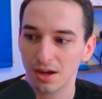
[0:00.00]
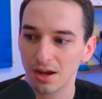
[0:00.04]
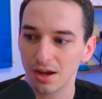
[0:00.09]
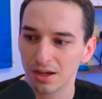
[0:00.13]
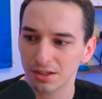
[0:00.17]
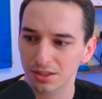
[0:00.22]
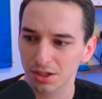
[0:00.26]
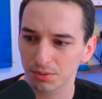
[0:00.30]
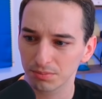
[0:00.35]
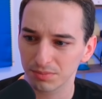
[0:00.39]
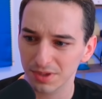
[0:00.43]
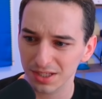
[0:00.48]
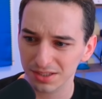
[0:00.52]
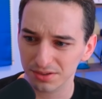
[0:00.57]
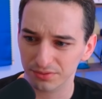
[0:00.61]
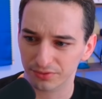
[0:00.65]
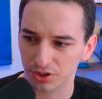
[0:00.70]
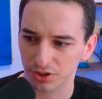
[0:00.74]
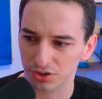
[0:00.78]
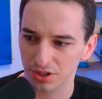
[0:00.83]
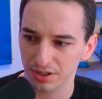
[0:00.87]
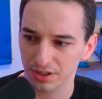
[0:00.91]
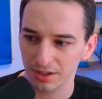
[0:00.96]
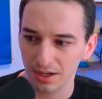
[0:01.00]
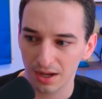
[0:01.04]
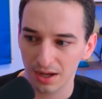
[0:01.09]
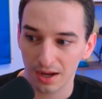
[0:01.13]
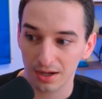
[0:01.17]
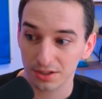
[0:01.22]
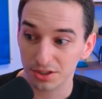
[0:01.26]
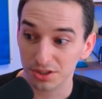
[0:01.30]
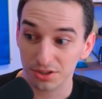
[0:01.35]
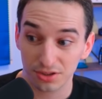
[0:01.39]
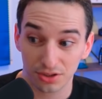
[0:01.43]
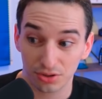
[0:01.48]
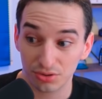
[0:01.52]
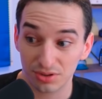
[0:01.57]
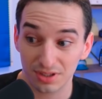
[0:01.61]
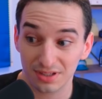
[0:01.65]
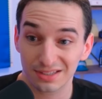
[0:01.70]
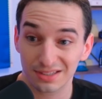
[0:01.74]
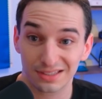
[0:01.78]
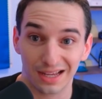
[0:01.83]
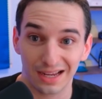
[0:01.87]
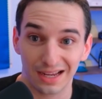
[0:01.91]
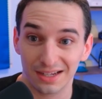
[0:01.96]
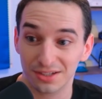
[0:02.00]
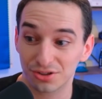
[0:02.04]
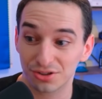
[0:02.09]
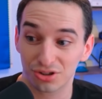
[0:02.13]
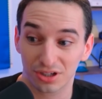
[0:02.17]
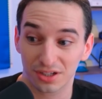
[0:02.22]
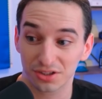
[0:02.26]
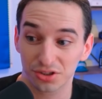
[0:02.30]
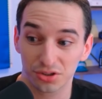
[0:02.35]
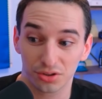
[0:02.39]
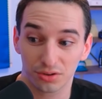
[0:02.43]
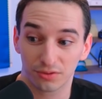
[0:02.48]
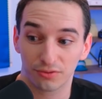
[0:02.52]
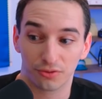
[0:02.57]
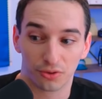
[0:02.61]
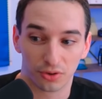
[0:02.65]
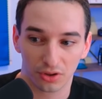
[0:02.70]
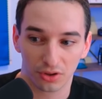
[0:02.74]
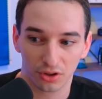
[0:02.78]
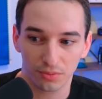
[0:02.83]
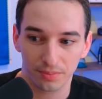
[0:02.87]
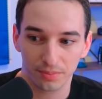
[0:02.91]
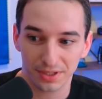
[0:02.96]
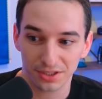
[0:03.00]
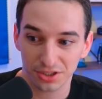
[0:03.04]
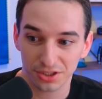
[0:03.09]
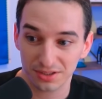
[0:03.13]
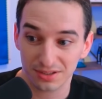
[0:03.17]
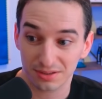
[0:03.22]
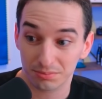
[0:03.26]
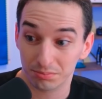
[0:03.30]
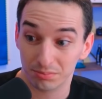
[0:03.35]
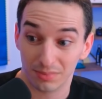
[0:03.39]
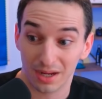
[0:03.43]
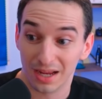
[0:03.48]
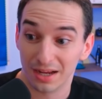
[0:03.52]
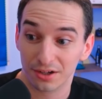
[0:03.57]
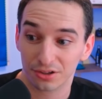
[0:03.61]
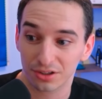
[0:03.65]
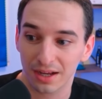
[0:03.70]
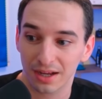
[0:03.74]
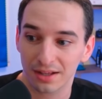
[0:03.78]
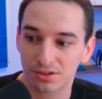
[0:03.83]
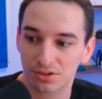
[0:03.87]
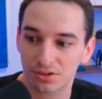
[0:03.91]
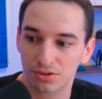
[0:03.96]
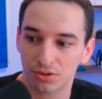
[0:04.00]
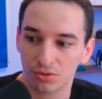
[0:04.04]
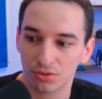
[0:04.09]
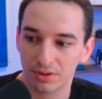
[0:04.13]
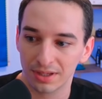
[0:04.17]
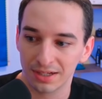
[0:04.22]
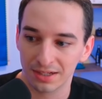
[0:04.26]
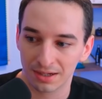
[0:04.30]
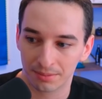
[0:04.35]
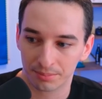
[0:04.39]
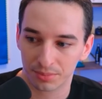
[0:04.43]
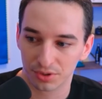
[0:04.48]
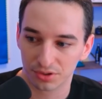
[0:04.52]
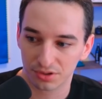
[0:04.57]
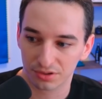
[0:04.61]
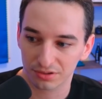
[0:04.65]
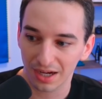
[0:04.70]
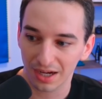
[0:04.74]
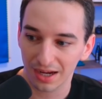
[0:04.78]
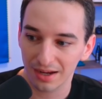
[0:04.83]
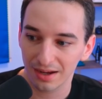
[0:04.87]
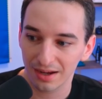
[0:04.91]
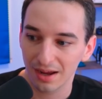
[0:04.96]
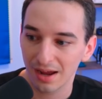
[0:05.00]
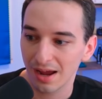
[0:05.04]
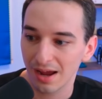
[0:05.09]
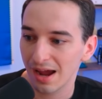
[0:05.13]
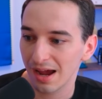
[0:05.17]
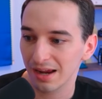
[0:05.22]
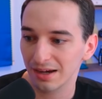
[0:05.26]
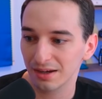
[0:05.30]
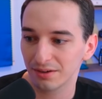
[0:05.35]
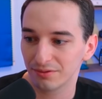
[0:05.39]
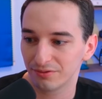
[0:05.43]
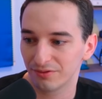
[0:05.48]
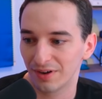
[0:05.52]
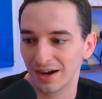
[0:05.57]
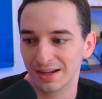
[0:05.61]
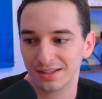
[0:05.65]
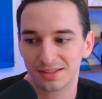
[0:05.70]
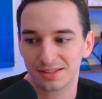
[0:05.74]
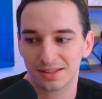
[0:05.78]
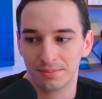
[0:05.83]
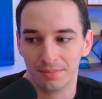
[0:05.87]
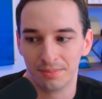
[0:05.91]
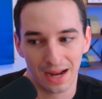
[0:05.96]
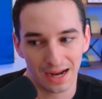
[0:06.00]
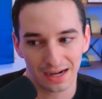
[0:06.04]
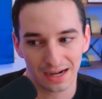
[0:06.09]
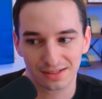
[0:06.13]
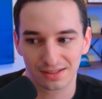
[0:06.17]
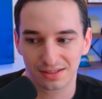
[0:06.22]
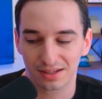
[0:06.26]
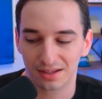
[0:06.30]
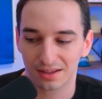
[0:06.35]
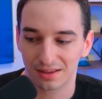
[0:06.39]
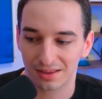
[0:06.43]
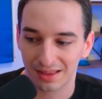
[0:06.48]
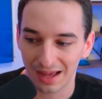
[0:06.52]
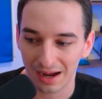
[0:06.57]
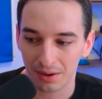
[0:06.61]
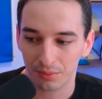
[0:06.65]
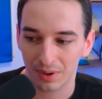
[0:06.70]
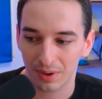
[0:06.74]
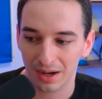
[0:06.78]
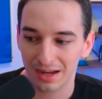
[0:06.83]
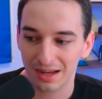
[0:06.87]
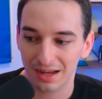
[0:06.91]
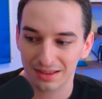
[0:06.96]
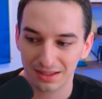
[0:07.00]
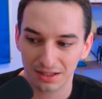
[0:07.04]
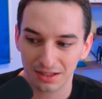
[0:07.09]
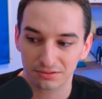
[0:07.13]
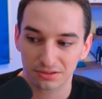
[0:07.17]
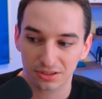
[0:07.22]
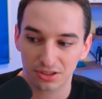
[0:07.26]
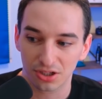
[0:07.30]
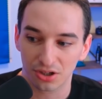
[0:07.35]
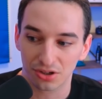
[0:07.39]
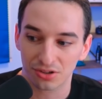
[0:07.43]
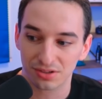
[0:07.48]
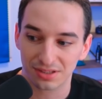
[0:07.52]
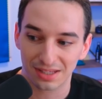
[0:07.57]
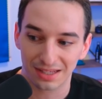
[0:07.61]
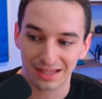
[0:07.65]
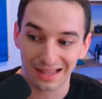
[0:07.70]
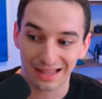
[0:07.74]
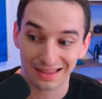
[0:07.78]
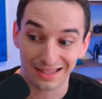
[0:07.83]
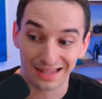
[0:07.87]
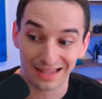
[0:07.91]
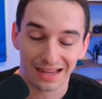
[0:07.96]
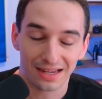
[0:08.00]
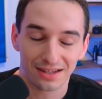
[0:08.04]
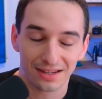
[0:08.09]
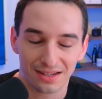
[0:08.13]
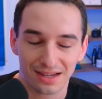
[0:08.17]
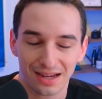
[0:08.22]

So this version just uses a traditional for loop and just iterates through the numbers array and it finds the max that way and then returns it at the end.